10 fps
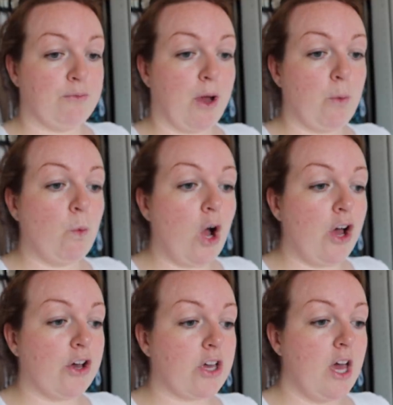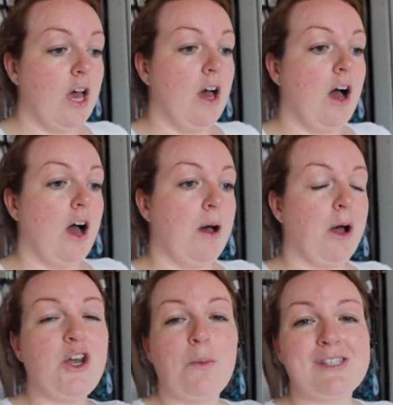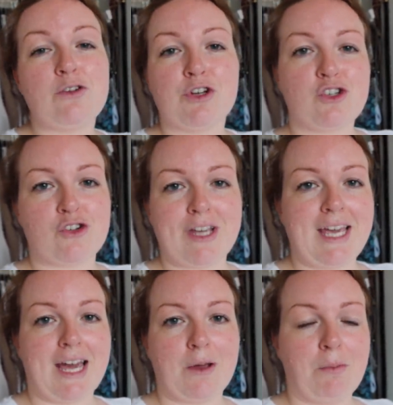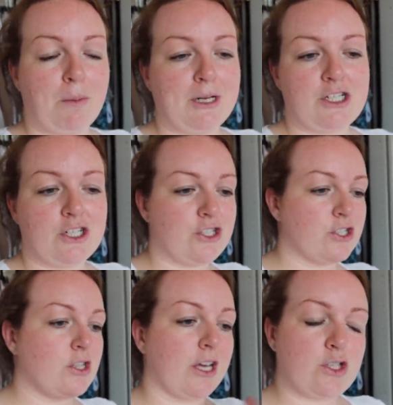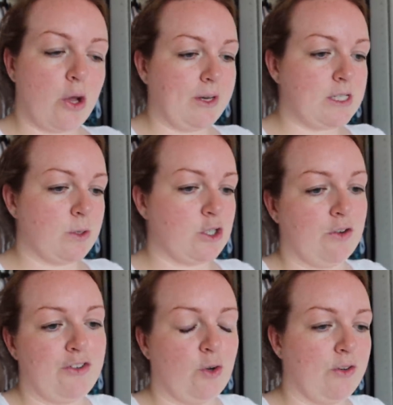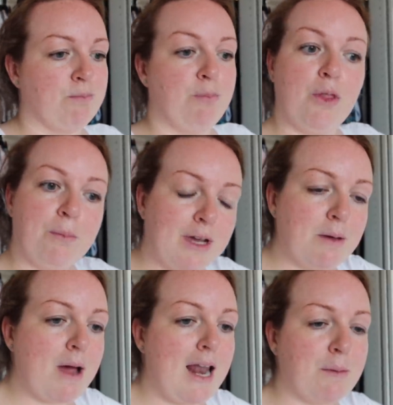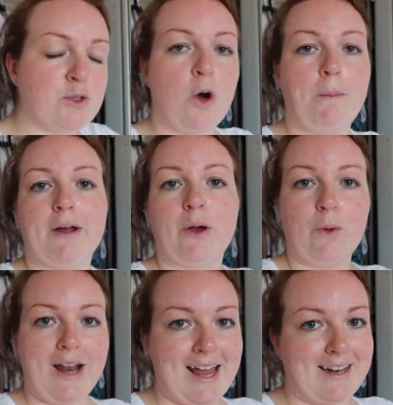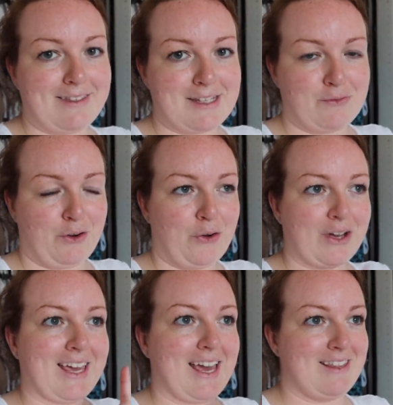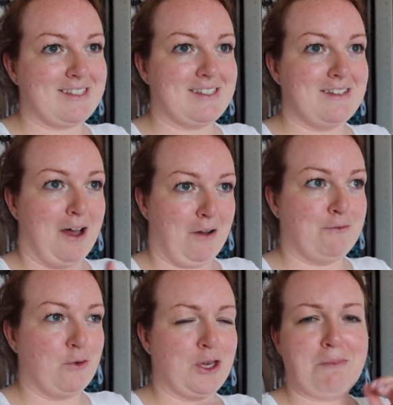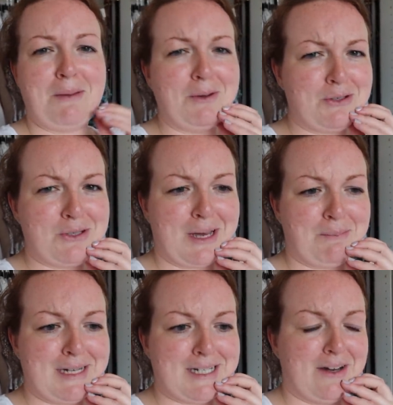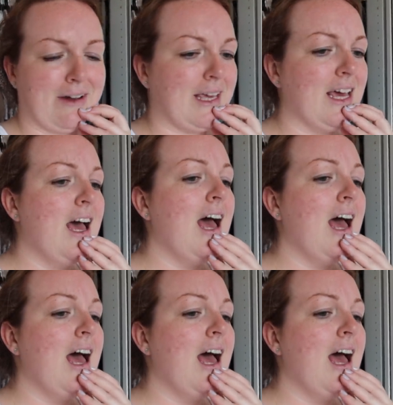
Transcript: of my work. Uh, I know it's a retreat and I probably should just like totally switch off and not even bother bringing my laptop, but I want to edit this vlog and get this up for you. Maybe I'll do that bit tonight.